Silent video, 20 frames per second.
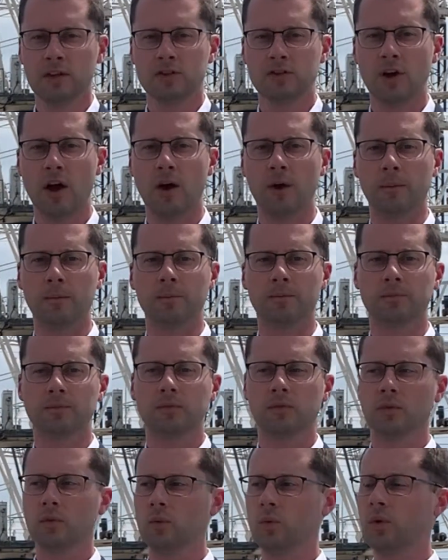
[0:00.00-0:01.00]
So
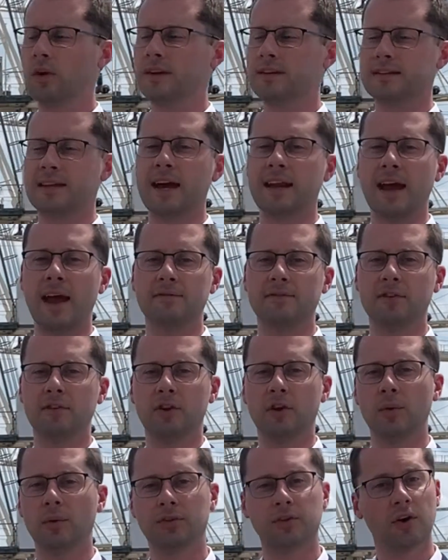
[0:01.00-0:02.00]
what does that have to
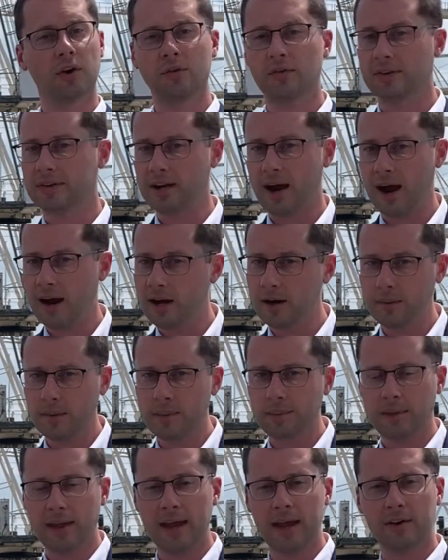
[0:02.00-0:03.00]
do with your
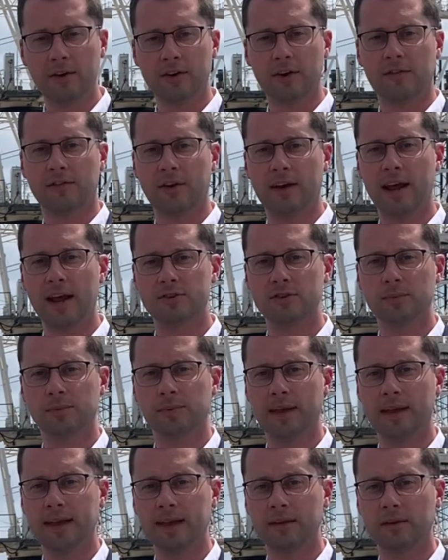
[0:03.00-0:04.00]
retirement plan or your financial
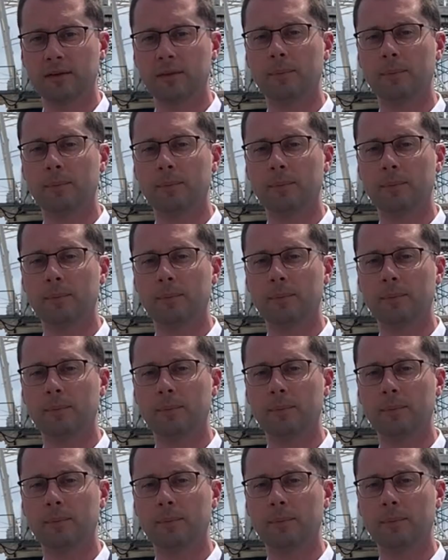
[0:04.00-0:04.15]
plan?